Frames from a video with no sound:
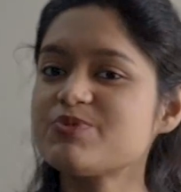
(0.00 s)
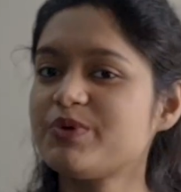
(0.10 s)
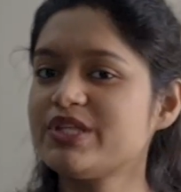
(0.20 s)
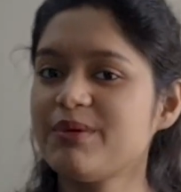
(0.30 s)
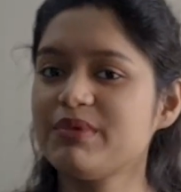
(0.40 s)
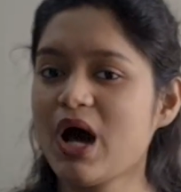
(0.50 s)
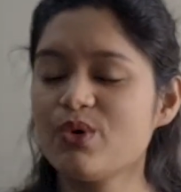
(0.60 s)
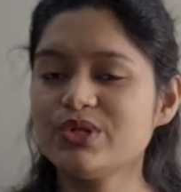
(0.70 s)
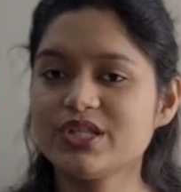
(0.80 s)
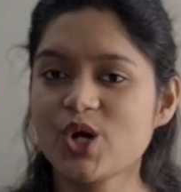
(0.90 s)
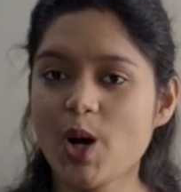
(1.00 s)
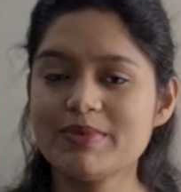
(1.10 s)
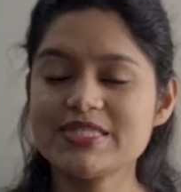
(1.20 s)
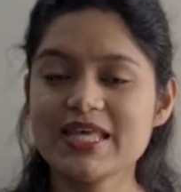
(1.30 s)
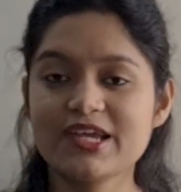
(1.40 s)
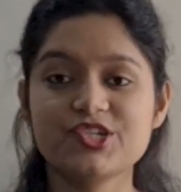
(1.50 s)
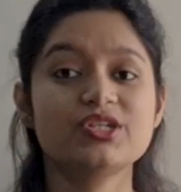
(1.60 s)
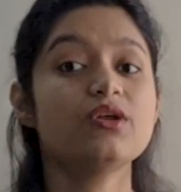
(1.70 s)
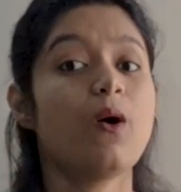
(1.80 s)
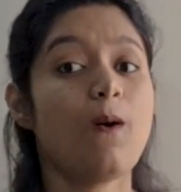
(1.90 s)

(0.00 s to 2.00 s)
put them down in the comment section.